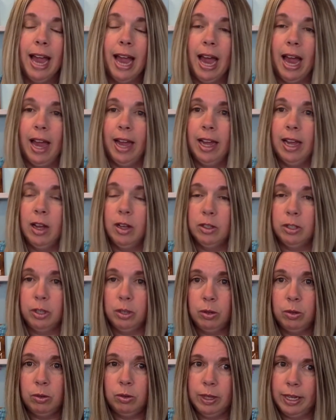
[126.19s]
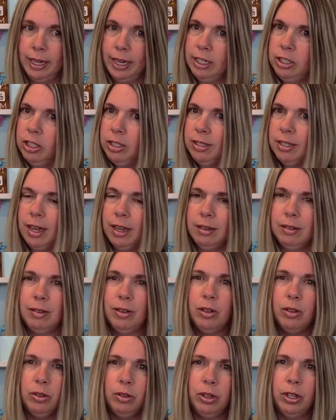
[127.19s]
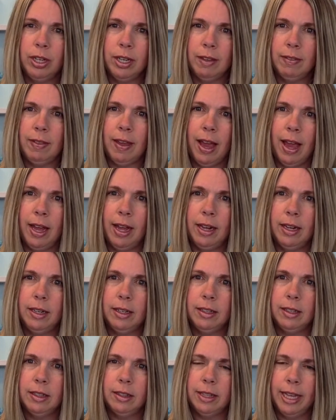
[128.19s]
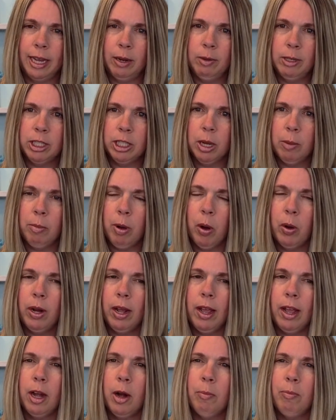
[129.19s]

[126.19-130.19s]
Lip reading: I also, like I just said, look at that language component,